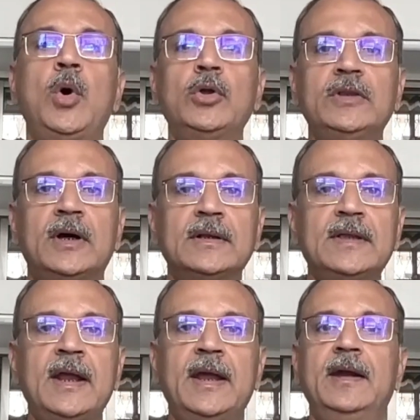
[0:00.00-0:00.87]
On the
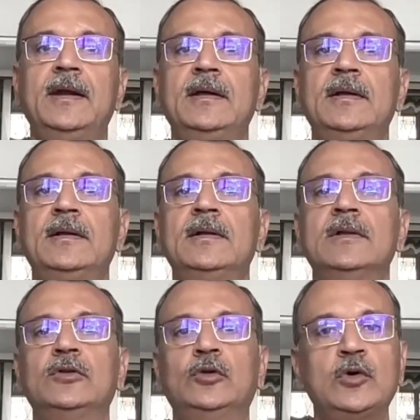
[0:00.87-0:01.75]
other hand,
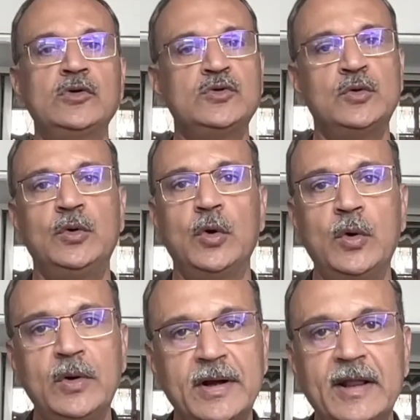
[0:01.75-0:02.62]
those who
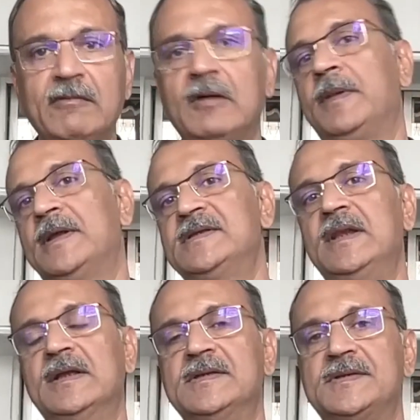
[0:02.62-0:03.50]
don't develop
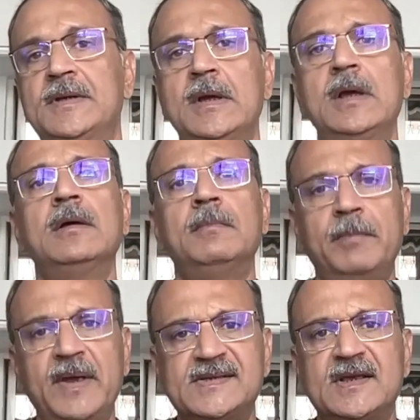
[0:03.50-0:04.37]
resilience
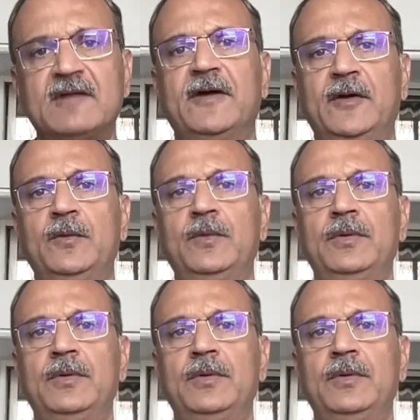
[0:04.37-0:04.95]
may survive,